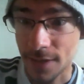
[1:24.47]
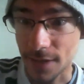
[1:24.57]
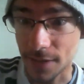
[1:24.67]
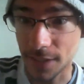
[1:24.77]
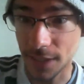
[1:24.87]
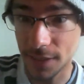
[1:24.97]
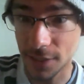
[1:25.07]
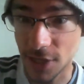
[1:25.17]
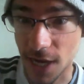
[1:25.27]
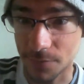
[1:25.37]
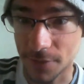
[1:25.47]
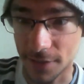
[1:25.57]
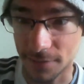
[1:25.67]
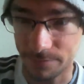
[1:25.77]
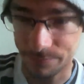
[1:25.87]
and they get the job
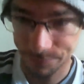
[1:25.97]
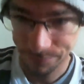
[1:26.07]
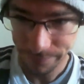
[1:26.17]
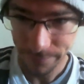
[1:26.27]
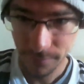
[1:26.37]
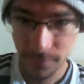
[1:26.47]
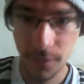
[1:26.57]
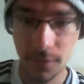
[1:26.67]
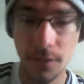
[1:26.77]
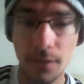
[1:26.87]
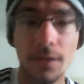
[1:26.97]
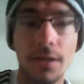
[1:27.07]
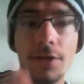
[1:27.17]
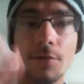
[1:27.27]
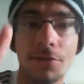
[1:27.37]
done.
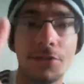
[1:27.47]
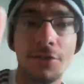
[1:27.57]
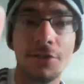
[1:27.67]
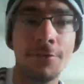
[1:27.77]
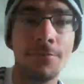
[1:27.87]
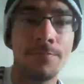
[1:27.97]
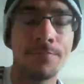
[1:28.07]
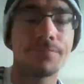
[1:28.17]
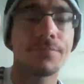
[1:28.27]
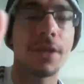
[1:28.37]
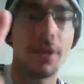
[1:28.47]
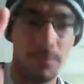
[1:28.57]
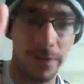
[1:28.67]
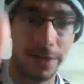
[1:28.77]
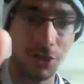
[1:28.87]
Number two,
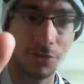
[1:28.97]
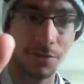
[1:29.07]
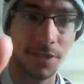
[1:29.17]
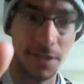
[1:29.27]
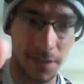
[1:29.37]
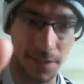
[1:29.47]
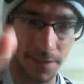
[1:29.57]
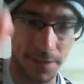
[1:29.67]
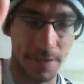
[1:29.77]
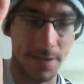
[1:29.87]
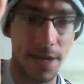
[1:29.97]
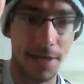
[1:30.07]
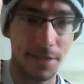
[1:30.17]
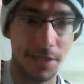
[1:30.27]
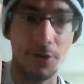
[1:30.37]
Manchester City.
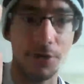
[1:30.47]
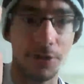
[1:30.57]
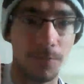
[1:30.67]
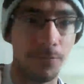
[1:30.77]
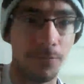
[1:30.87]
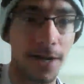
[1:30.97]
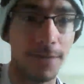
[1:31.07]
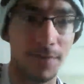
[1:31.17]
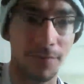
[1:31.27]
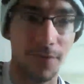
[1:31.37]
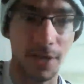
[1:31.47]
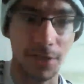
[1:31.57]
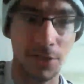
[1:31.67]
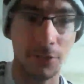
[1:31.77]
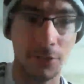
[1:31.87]
Guys still in their prime. They've got
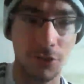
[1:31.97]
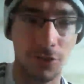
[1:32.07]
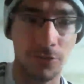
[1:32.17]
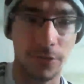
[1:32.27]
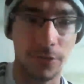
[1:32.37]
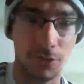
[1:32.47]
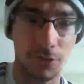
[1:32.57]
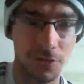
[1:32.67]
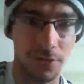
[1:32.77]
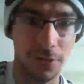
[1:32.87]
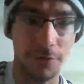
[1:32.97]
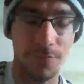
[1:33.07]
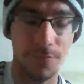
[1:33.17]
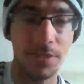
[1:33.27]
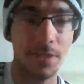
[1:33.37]
Sergio Aguero still there.
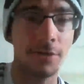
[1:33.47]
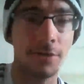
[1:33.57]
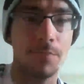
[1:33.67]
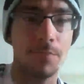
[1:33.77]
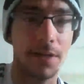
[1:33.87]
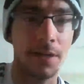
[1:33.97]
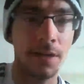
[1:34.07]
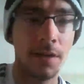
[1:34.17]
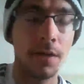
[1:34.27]
Vincent Kompany